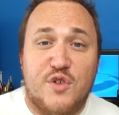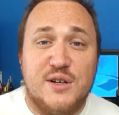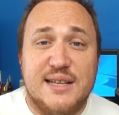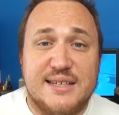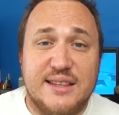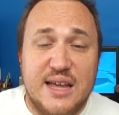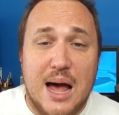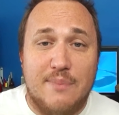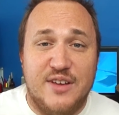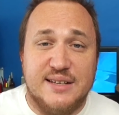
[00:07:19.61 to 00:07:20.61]
First, let's get the
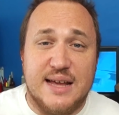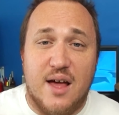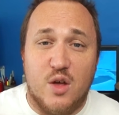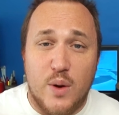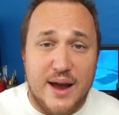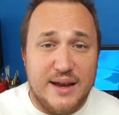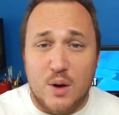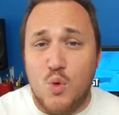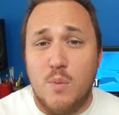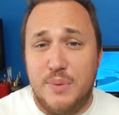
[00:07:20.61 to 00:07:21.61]
obvious out of the way. It
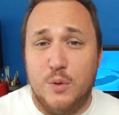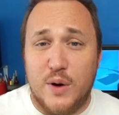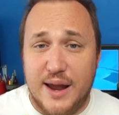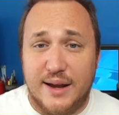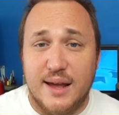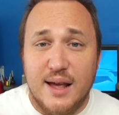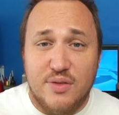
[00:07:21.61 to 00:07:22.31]
won't be Rick.